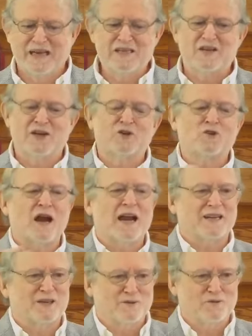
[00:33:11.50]
He's an
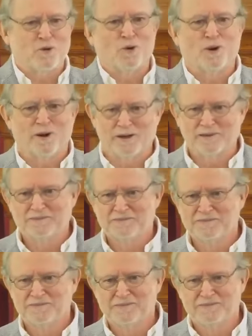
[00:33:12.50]
attractive whore,
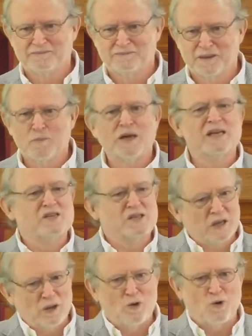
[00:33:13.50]
but he's
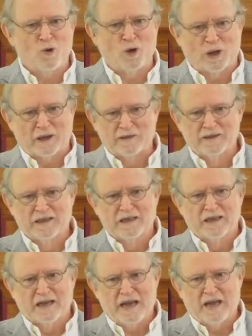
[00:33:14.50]
still a whore.
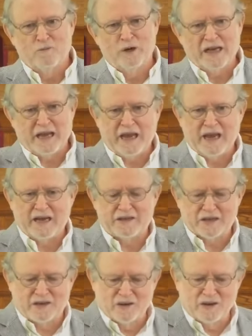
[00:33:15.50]
And we
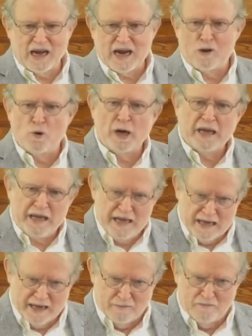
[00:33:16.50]
can't allow
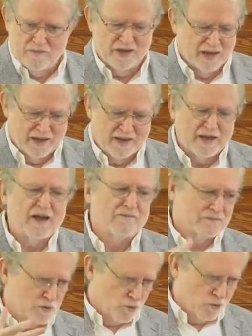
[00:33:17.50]
him,
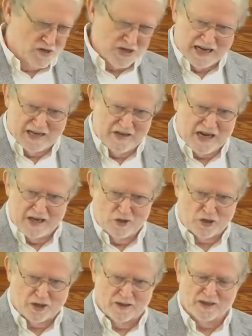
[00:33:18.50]
of course
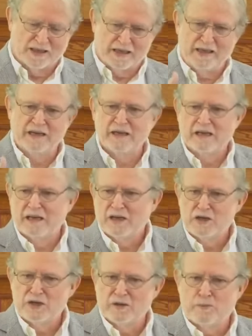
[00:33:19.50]
unintentionally,
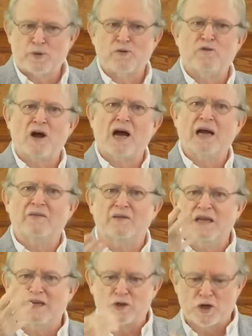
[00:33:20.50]
to
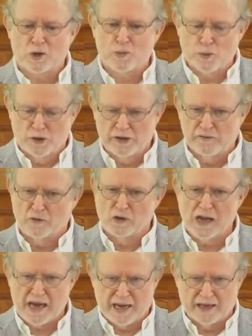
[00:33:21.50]
provide the interpretive
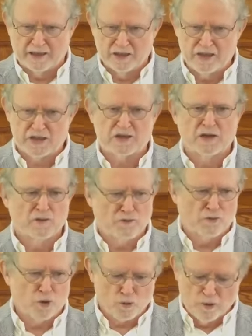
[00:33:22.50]
lens
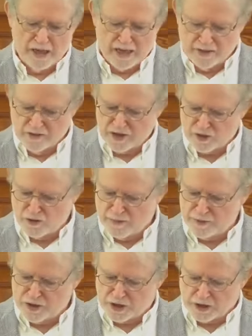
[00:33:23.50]
for reading the
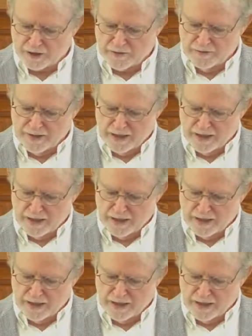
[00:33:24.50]
Scripture.